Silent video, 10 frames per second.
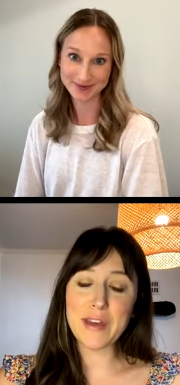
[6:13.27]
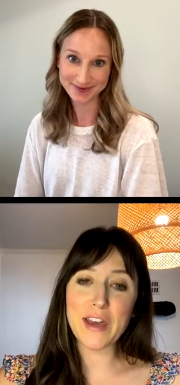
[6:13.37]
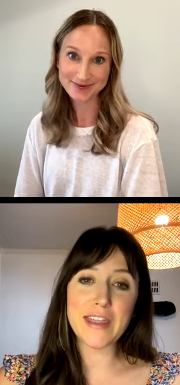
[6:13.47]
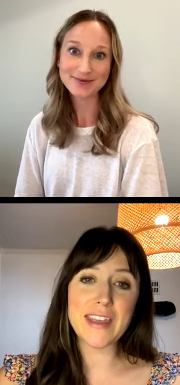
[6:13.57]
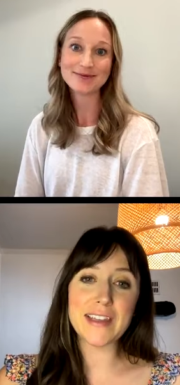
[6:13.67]

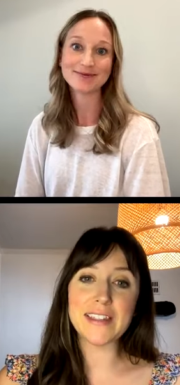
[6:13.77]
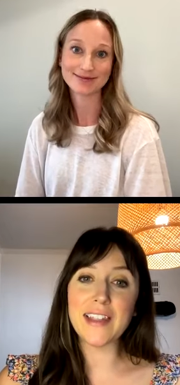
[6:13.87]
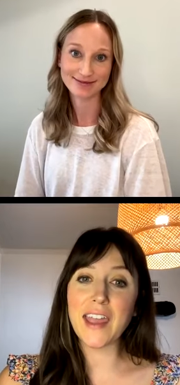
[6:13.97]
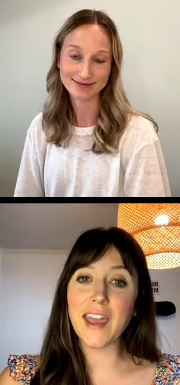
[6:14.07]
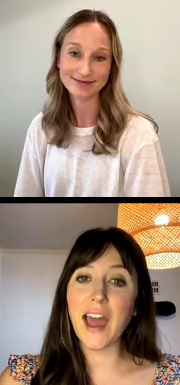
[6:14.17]
Speaker 1: on this,
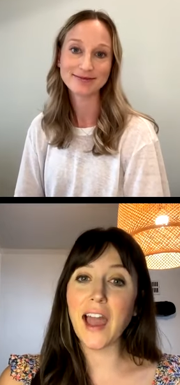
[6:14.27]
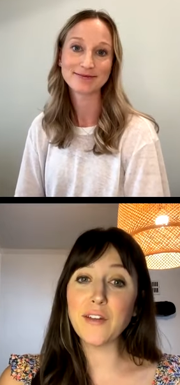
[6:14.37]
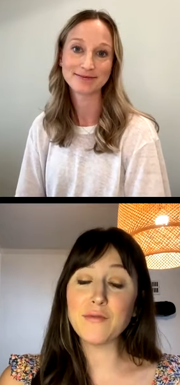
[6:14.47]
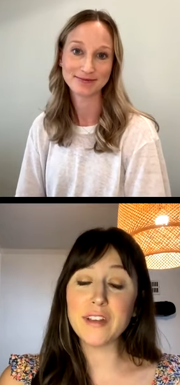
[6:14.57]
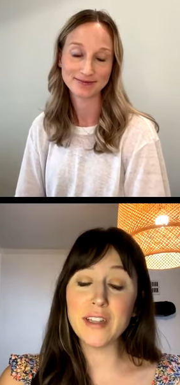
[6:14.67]
like, I
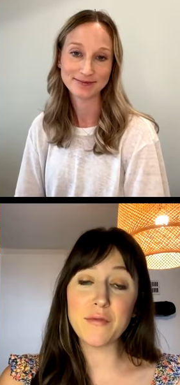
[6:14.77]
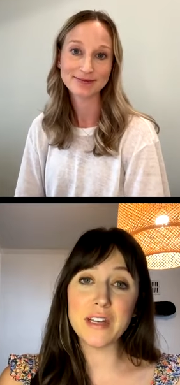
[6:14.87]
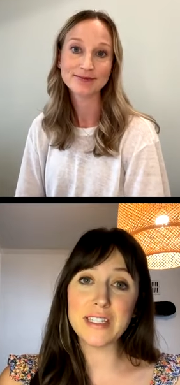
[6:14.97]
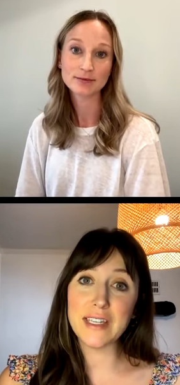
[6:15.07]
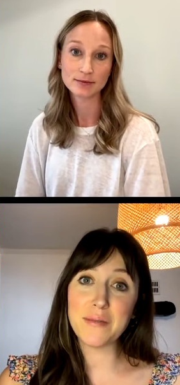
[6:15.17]
really want to
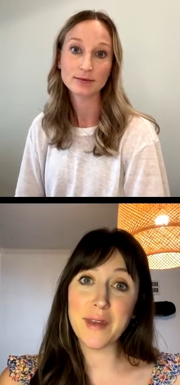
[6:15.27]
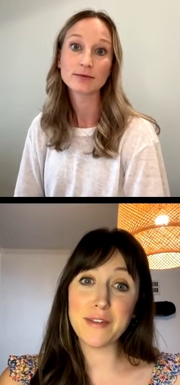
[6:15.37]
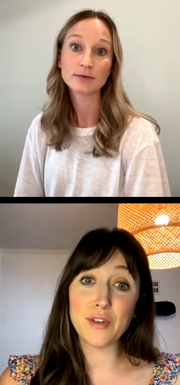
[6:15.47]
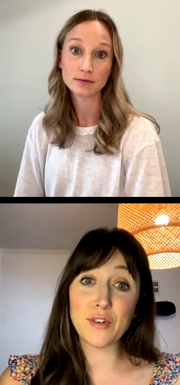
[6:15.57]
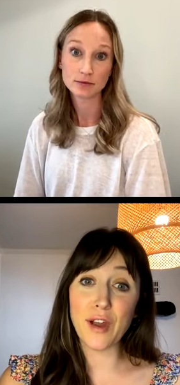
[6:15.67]
see a baby
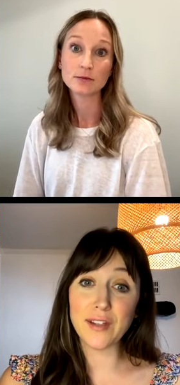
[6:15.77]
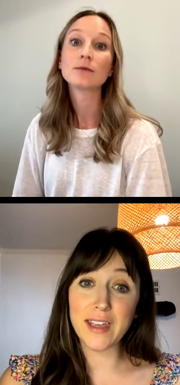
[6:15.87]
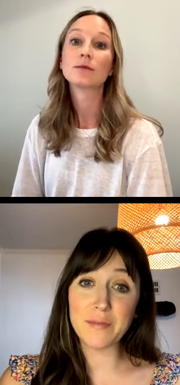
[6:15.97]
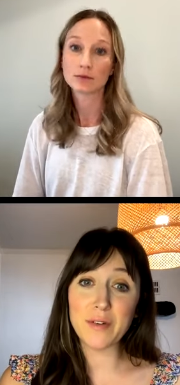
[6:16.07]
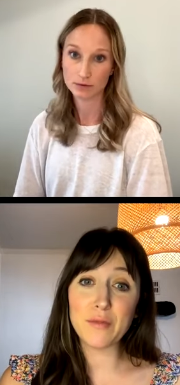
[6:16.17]

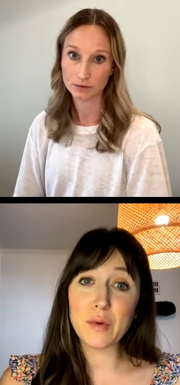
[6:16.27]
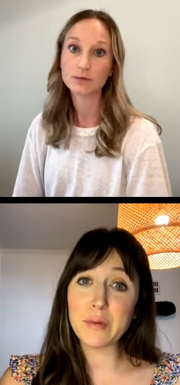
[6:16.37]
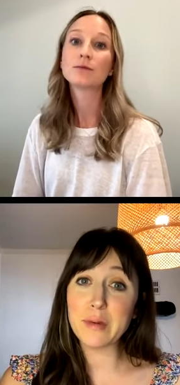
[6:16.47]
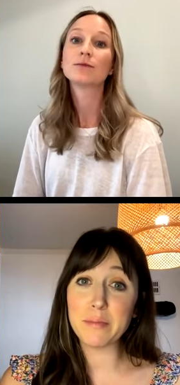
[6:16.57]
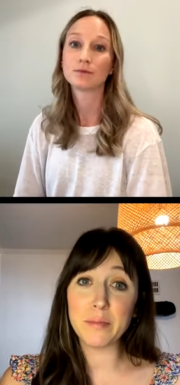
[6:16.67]
crawling before
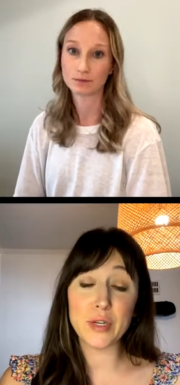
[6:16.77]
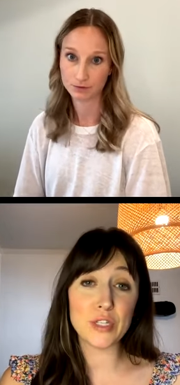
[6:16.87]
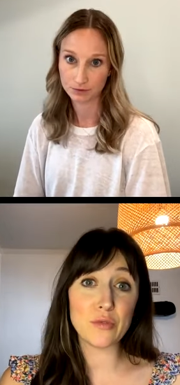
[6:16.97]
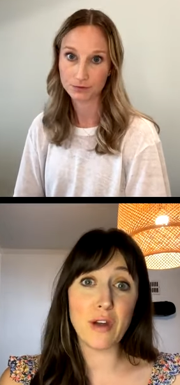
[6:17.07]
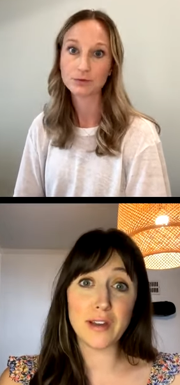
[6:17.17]
we
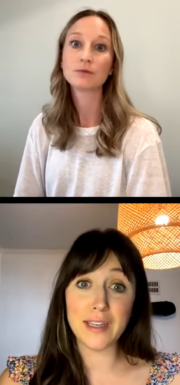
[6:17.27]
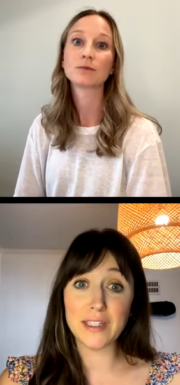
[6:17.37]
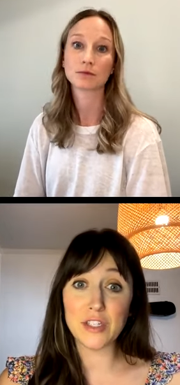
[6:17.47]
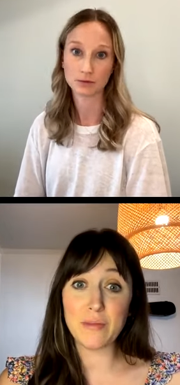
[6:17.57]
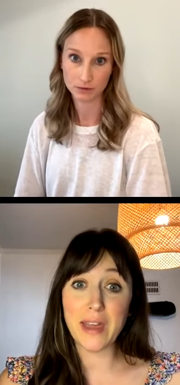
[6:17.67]
push walking
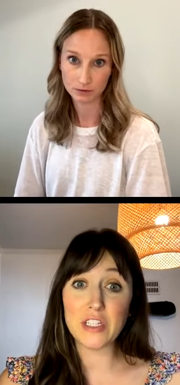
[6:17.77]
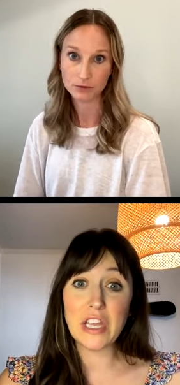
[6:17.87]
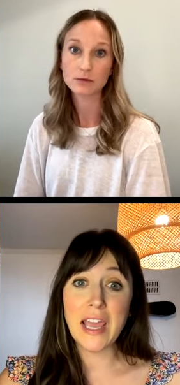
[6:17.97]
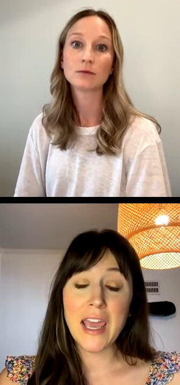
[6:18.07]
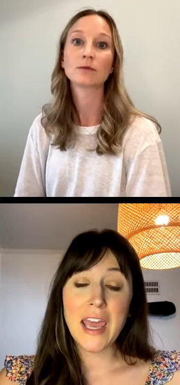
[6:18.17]
too much.
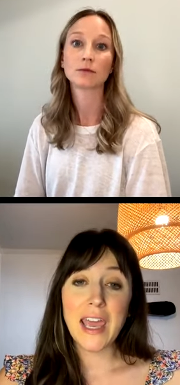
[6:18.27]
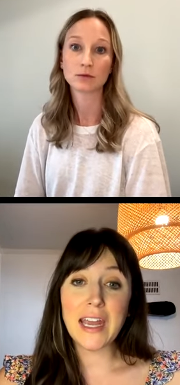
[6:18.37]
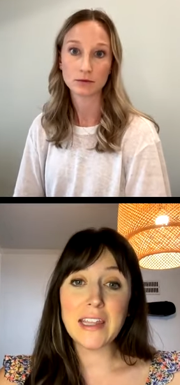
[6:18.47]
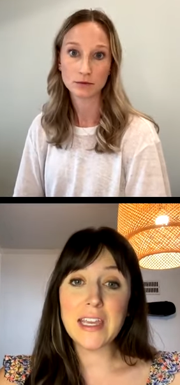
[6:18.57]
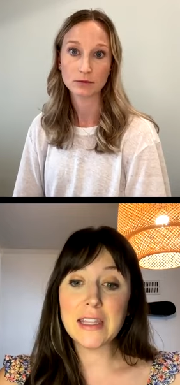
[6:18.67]
And
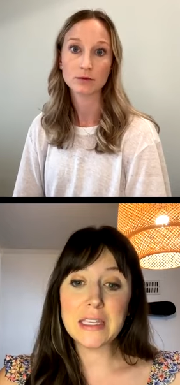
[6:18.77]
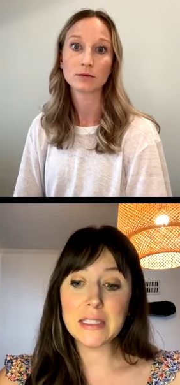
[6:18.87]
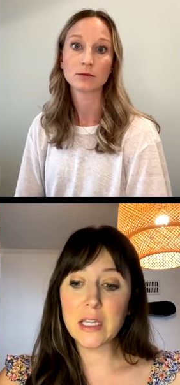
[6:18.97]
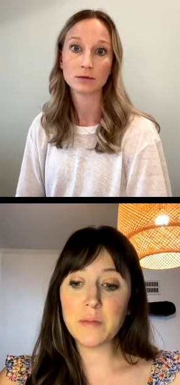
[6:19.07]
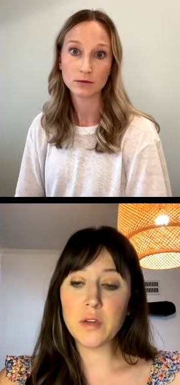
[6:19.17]
I think this
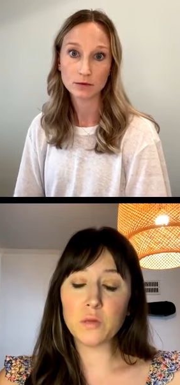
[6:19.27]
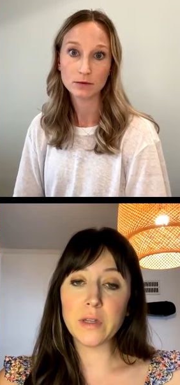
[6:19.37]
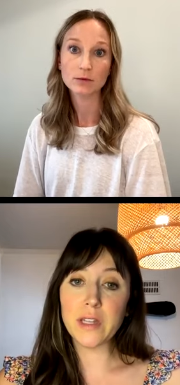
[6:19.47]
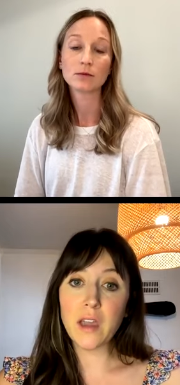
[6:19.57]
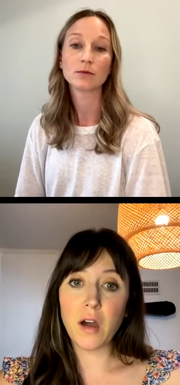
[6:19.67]
can be
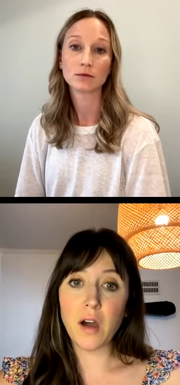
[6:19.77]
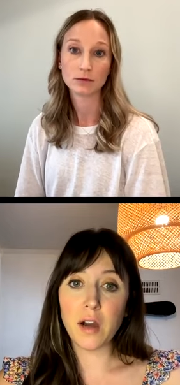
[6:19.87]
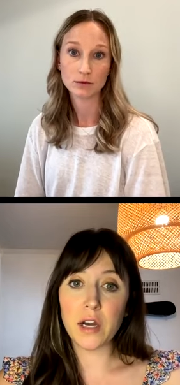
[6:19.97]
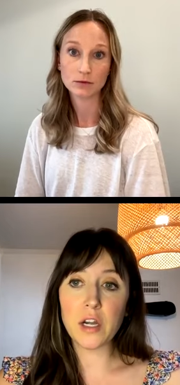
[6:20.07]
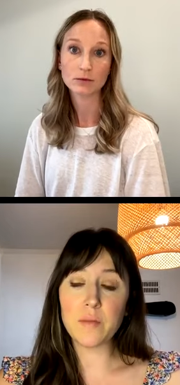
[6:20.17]
really
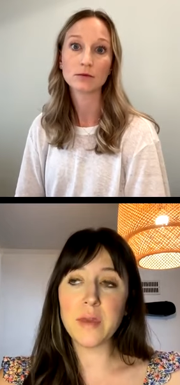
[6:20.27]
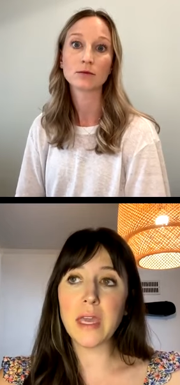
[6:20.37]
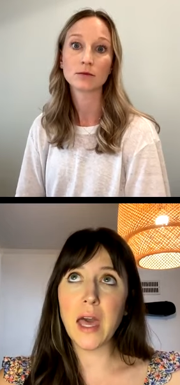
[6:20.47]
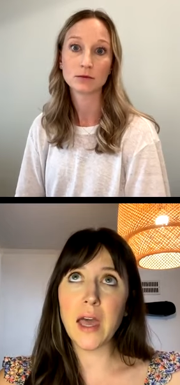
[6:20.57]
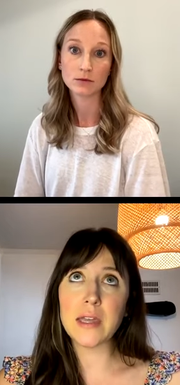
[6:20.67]
hard
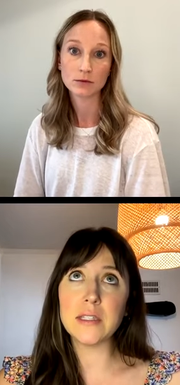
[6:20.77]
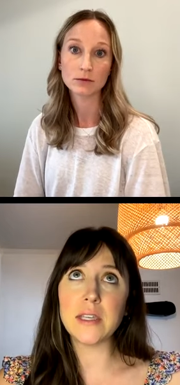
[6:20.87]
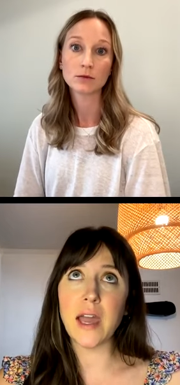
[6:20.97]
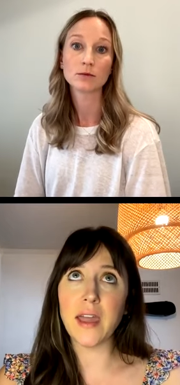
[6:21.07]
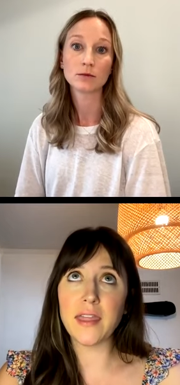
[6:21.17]
because
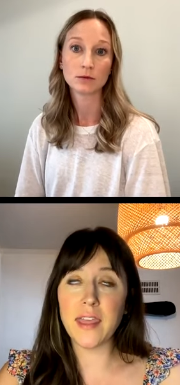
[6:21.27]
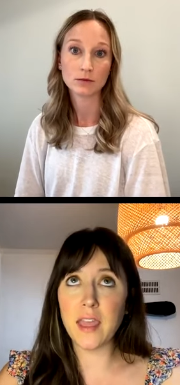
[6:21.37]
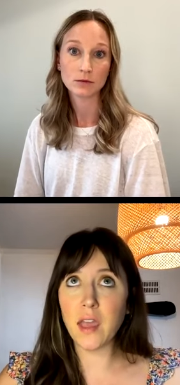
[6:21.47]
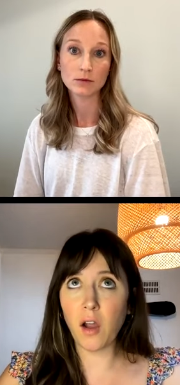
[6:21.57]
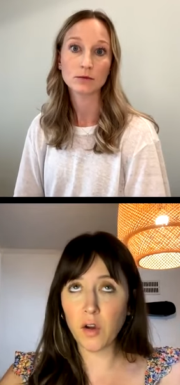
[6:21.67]
I
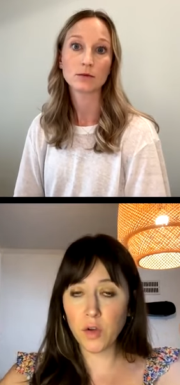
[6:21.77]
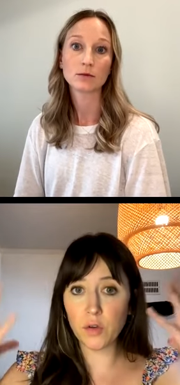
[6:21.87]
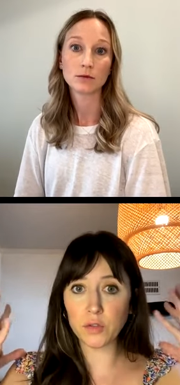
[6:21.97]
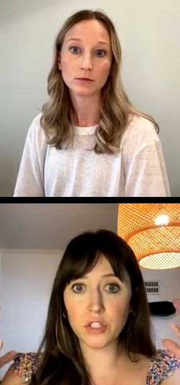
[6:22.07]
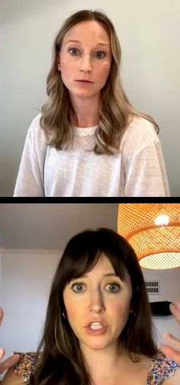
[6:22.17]
think our
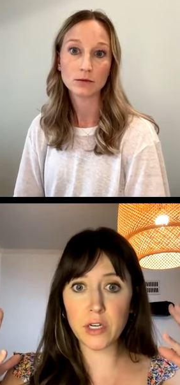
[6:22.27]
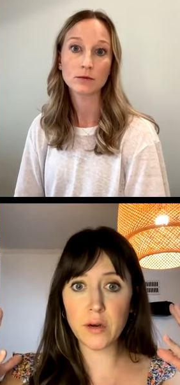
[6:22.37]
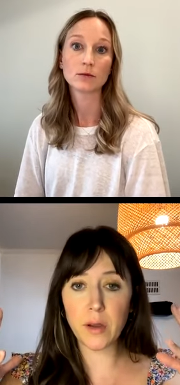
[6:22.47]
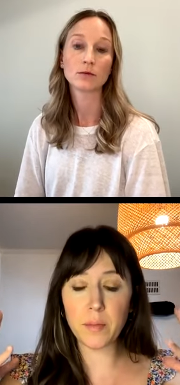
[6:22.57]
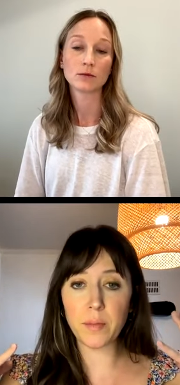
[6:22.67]

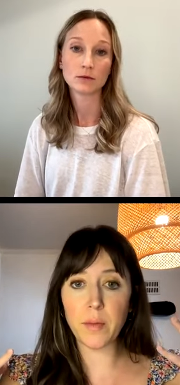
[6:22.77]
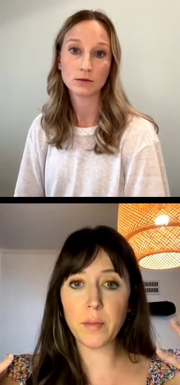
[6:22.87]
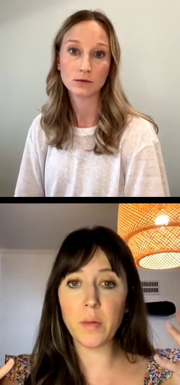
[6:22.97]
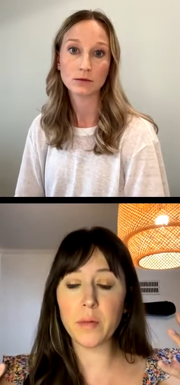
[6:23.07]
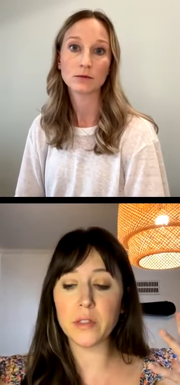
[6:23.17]
culture
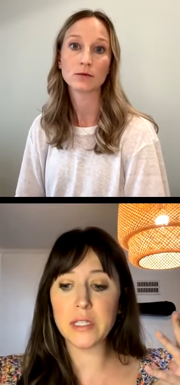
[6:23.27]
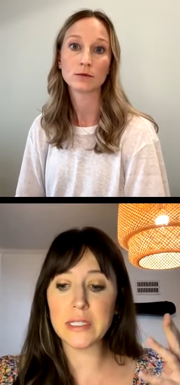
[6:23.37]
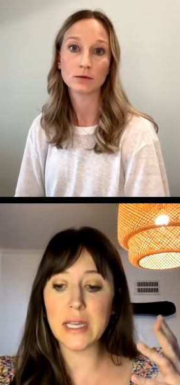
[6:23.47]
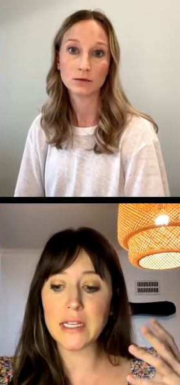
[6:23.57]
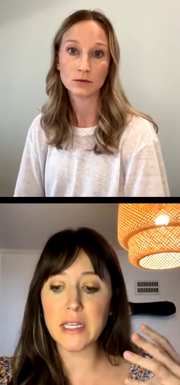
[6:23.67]
promotes this
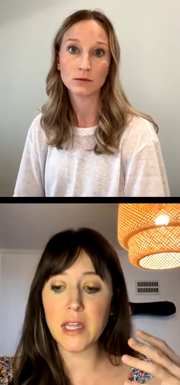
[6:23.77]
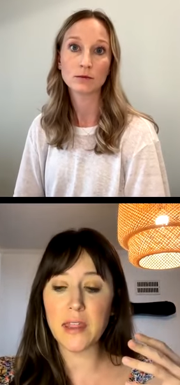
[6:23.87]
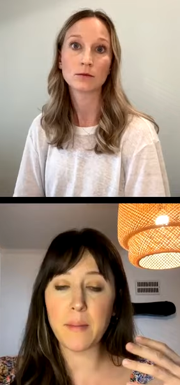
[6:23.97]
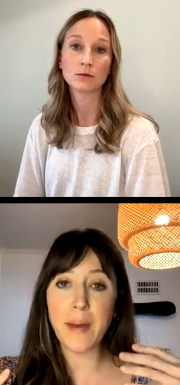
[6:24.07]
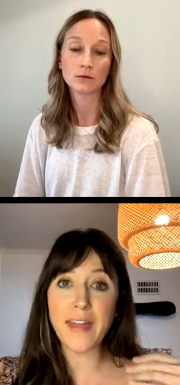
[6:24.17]
idea
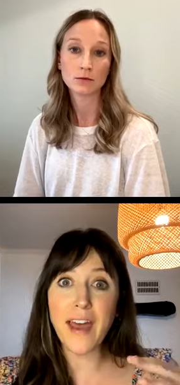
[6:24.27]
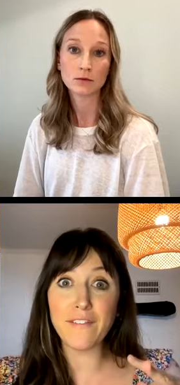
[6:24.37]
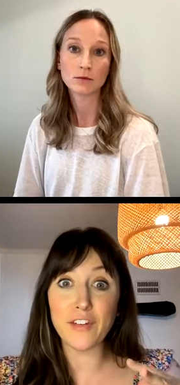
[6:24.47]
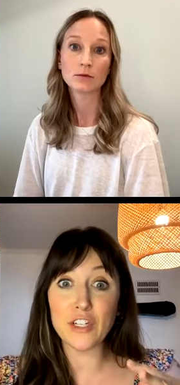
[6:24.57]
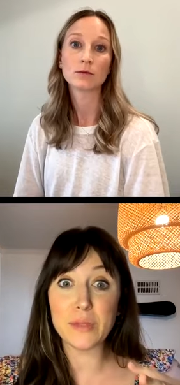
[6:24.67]
that by that
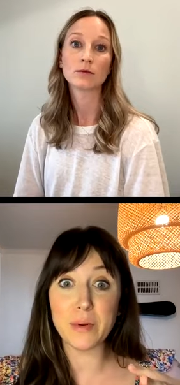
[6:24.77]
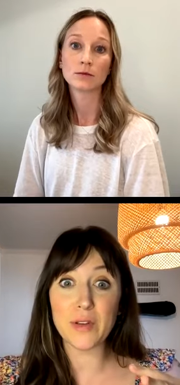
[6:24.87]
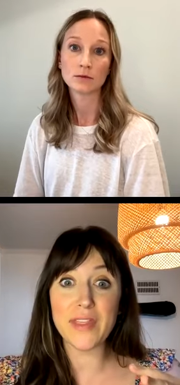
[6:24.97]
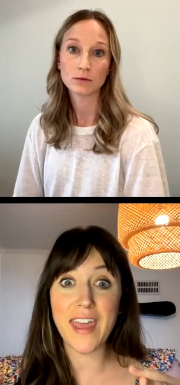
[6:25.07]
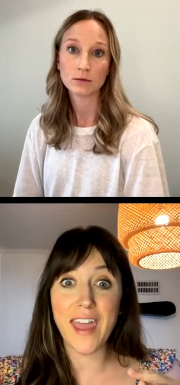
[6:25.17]
first
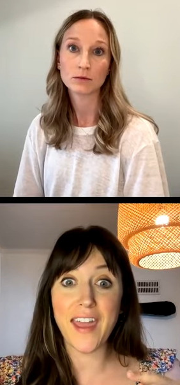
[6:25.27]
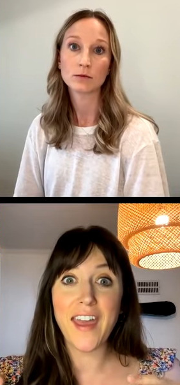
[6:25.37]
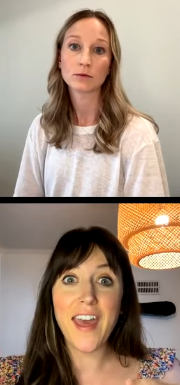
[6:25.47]
birthday,